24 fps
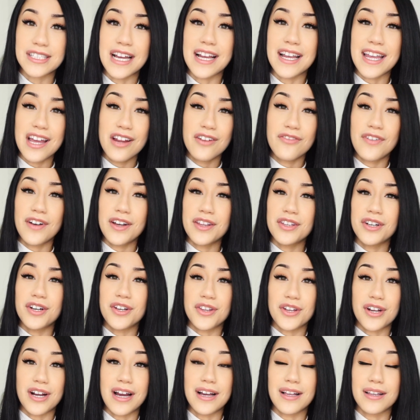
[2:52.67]
I can't find the
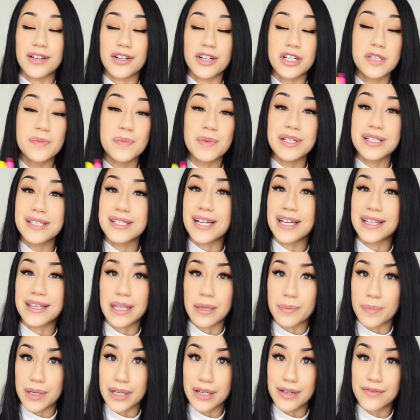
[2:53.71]
other highlighters, but it's not
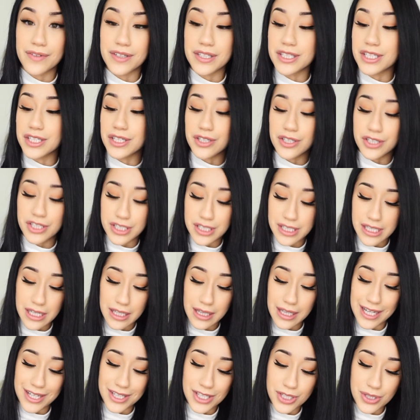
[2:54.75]
that big of a deal. Just get
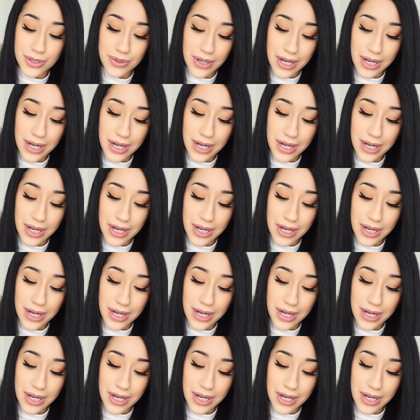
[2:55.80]
like 2